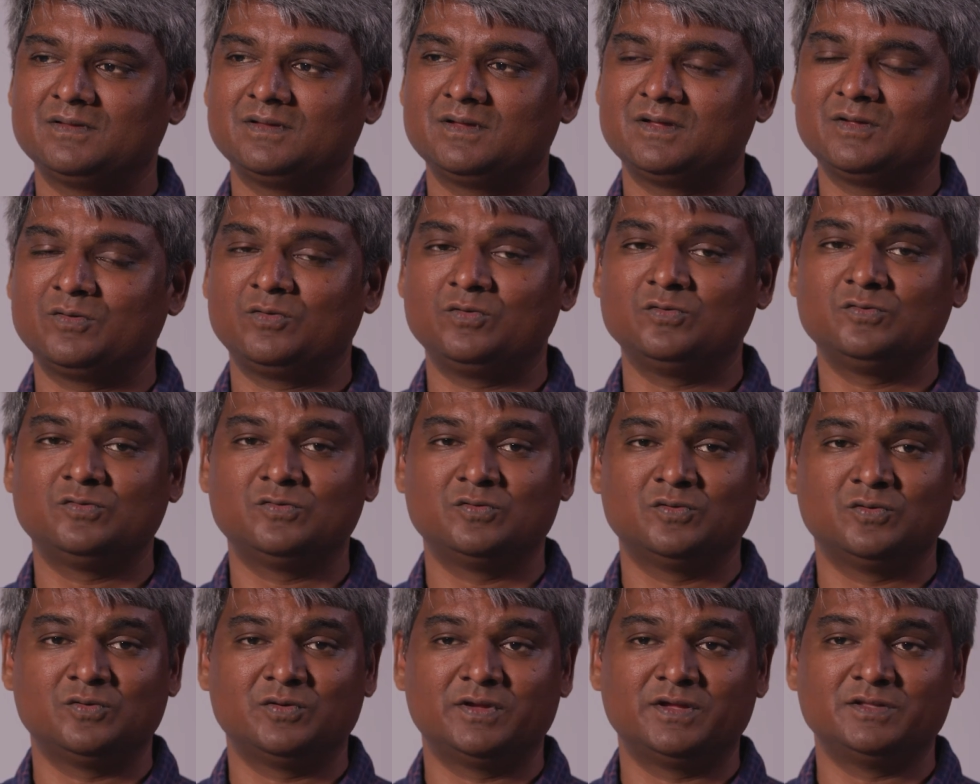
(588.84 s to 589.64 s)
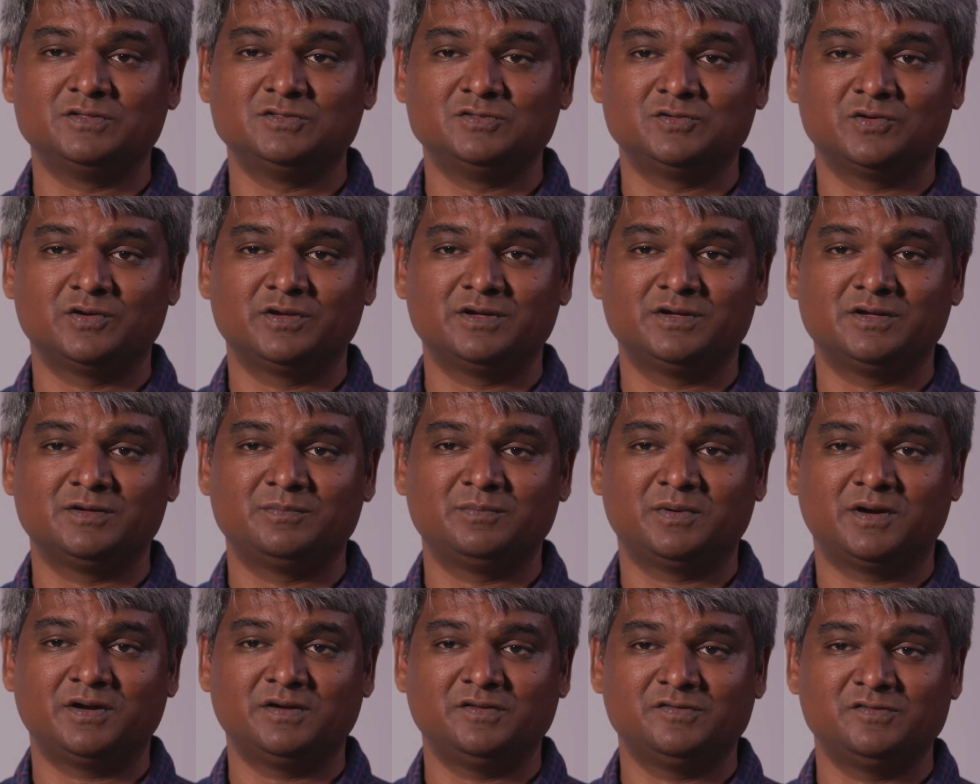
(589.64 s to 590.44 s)
I also enjoyed
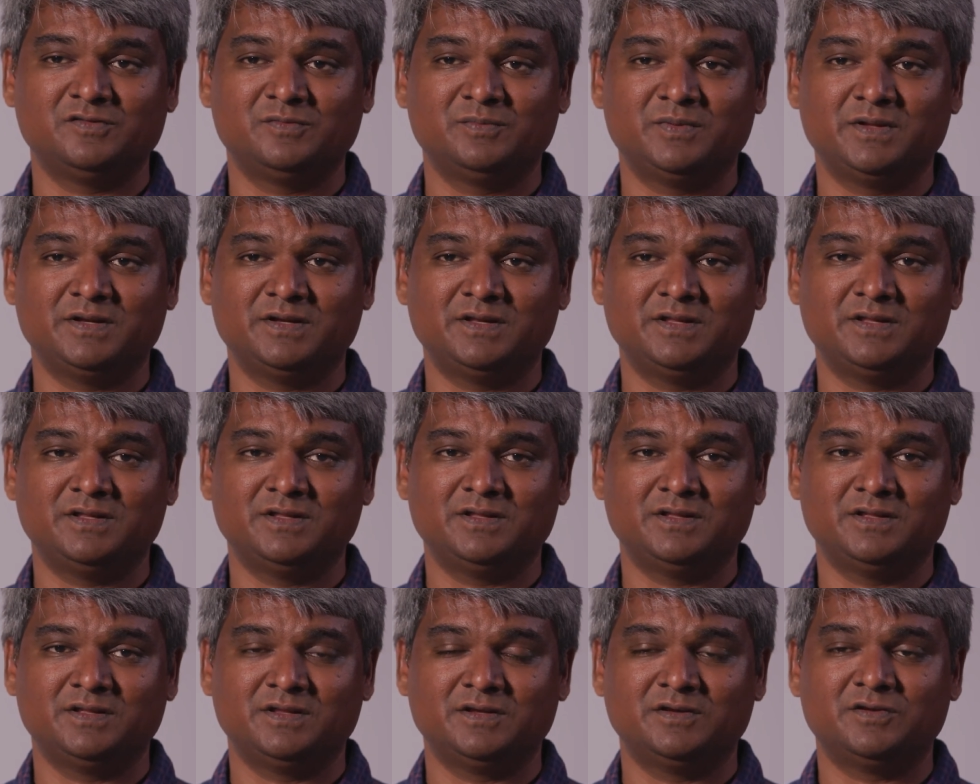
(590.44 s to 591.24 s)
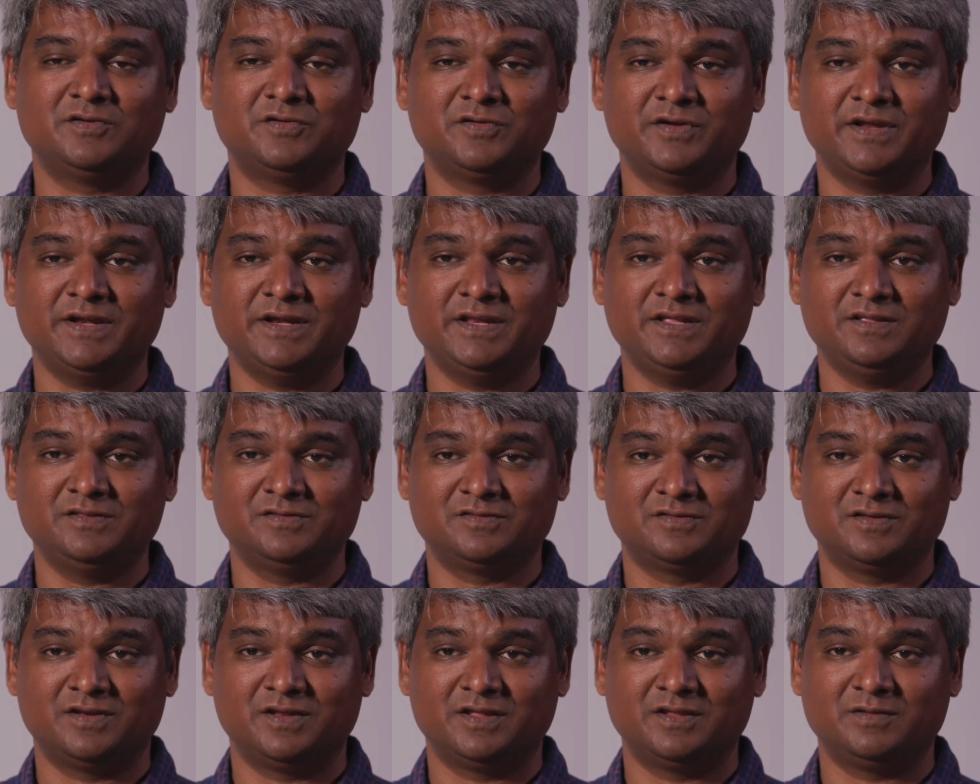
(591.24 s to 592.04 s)
participating in
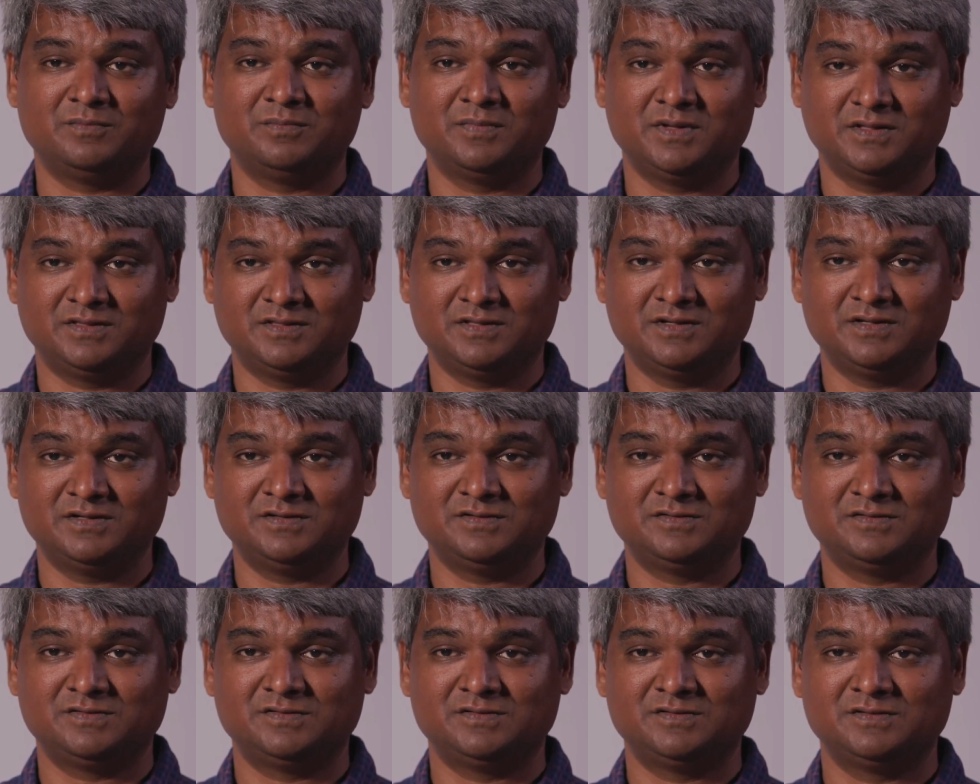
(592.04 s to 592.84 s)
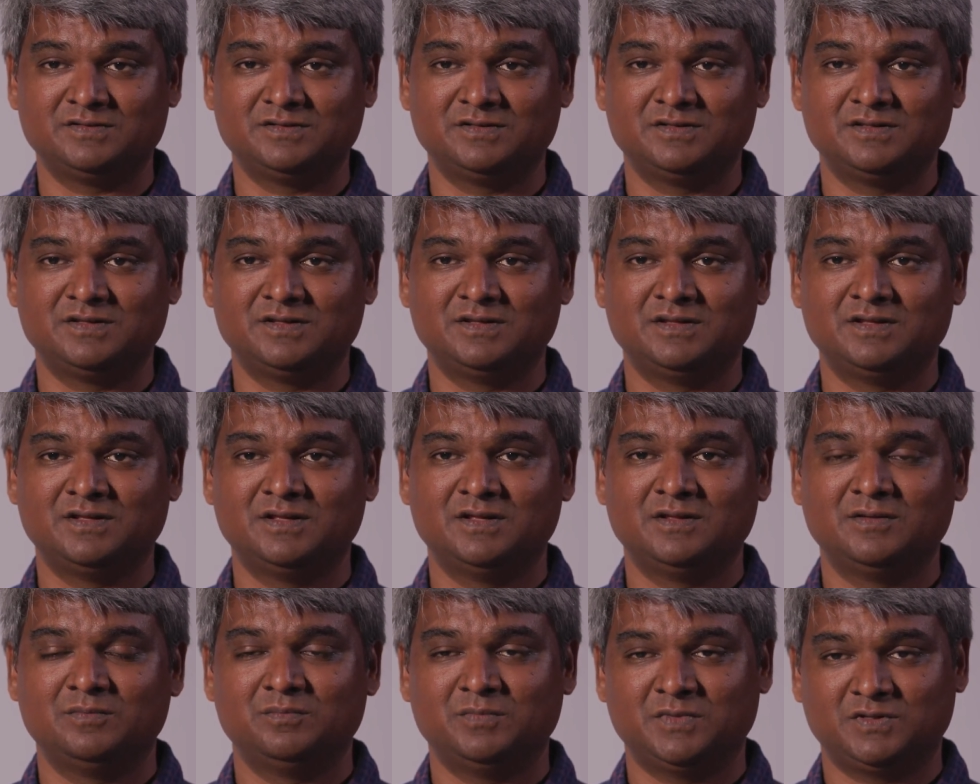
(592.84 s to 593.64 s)
trainings like methods,
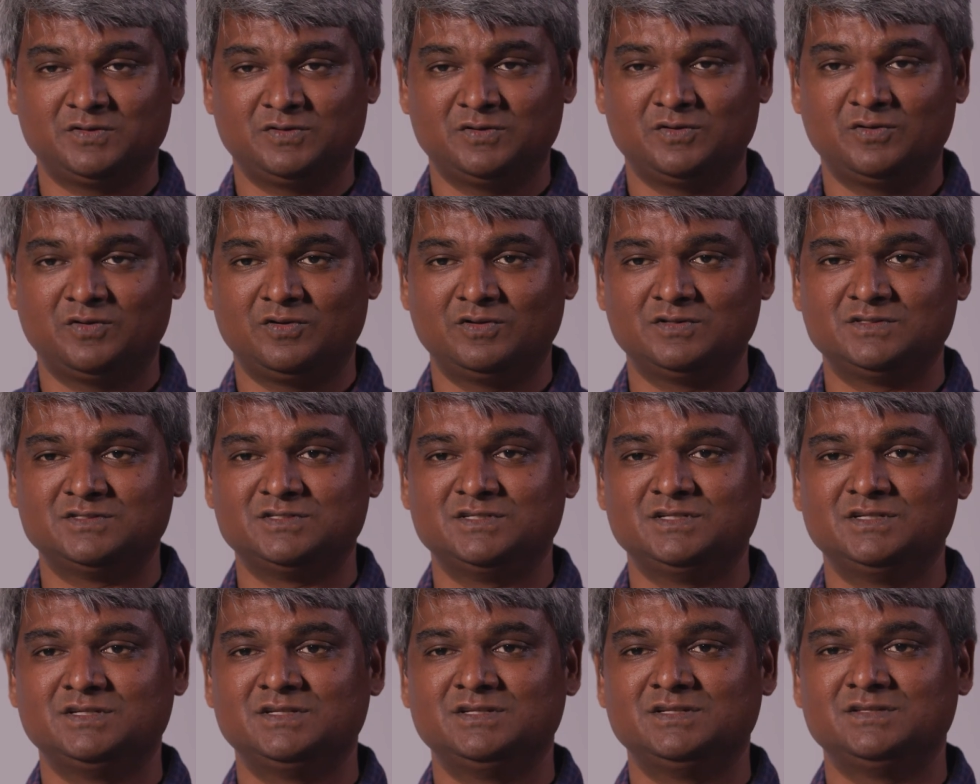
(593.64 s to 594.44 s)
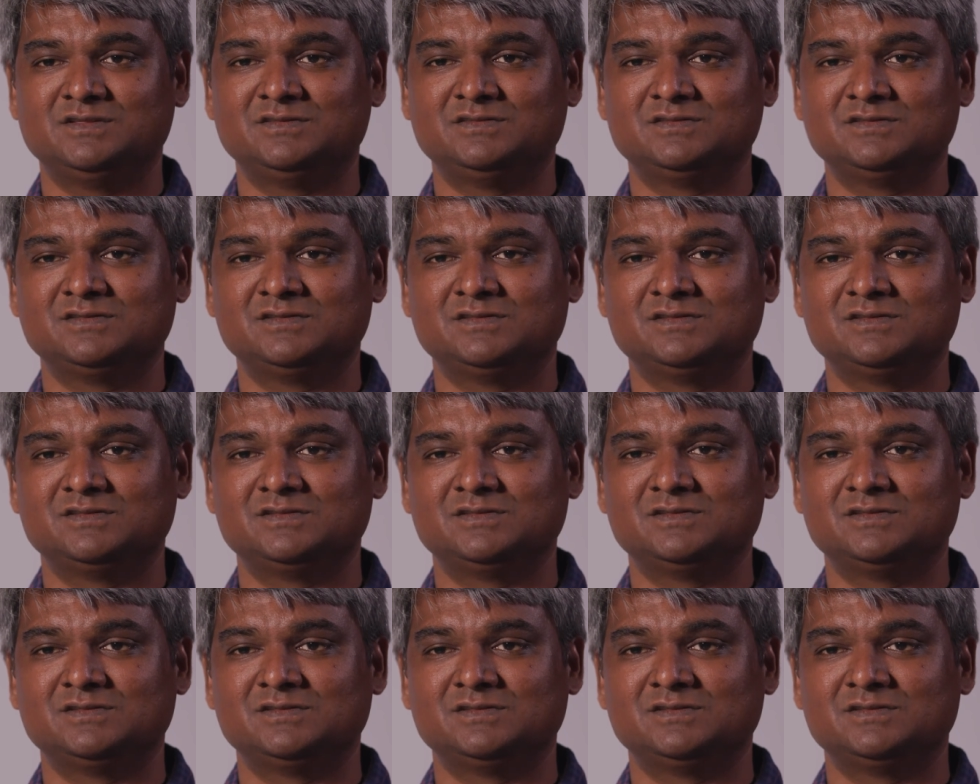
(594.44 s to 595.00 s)
methodologies,